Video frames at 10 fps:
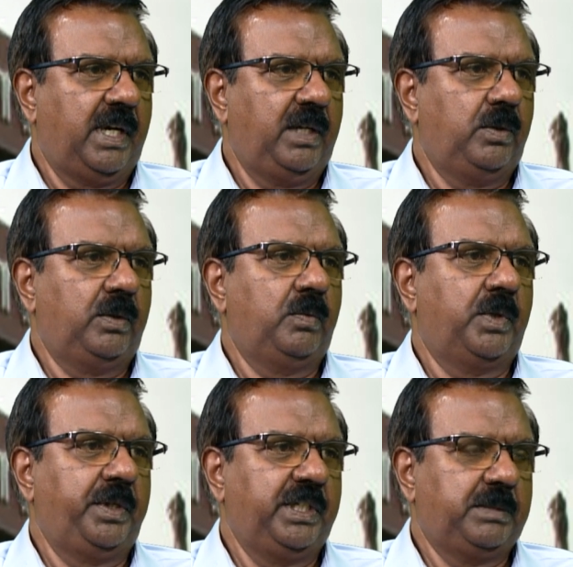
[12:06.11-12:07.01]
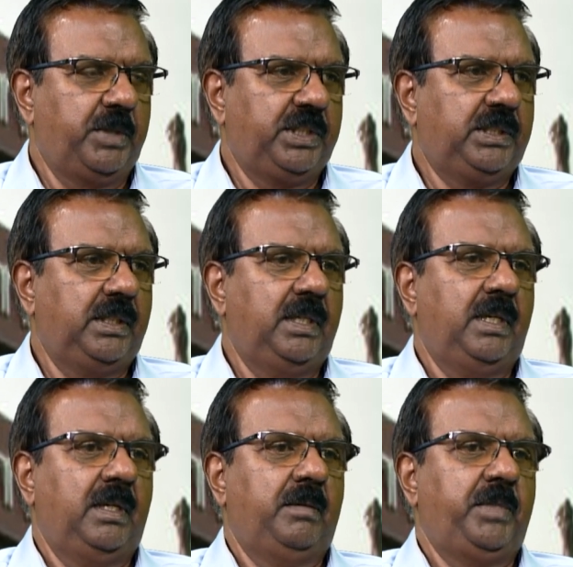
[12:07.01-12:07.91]
I don't worry as much
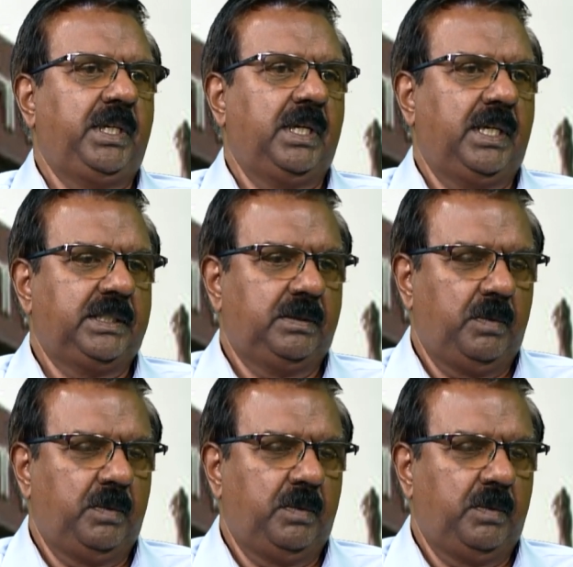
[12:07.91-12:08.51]
because